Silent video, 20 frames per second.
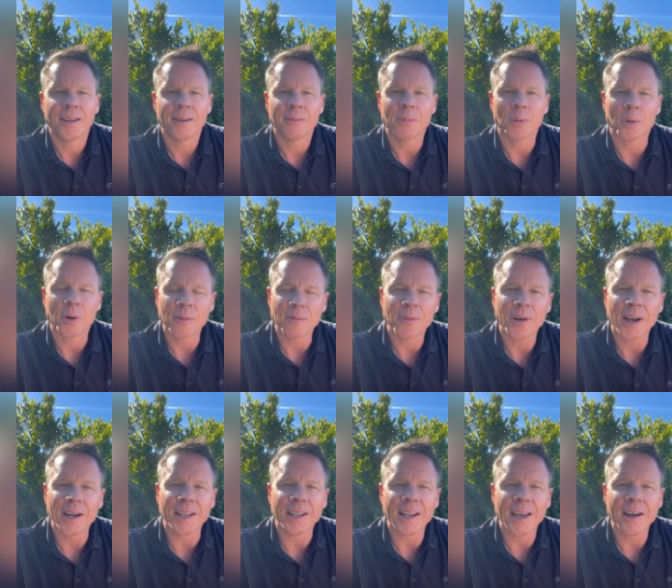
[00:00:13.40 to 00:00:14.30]
But what I'm
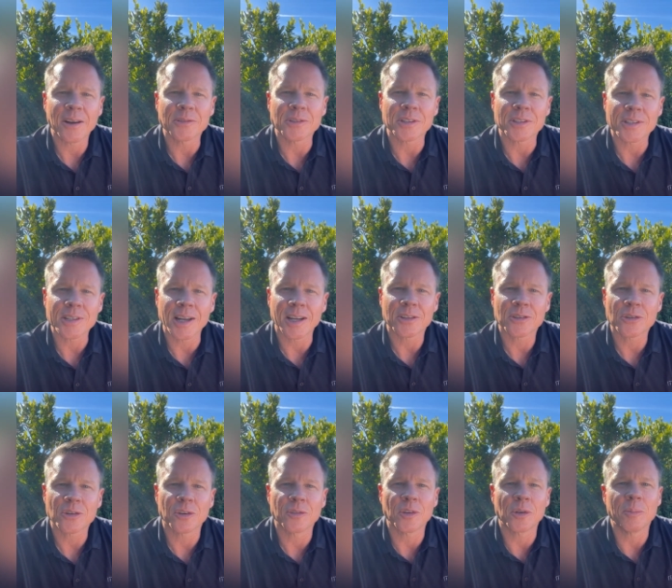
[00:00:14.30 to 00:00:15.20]
finding now is it's not
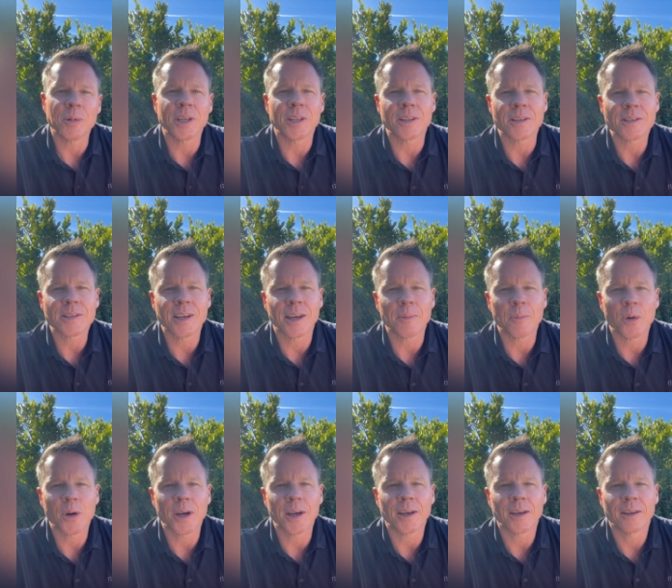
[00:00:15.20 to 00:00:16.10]
serving me in the same
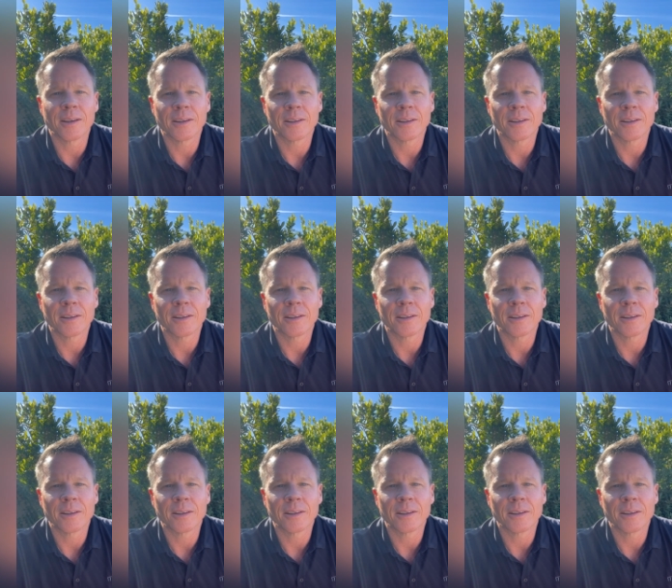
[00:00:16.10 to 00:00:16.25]
way.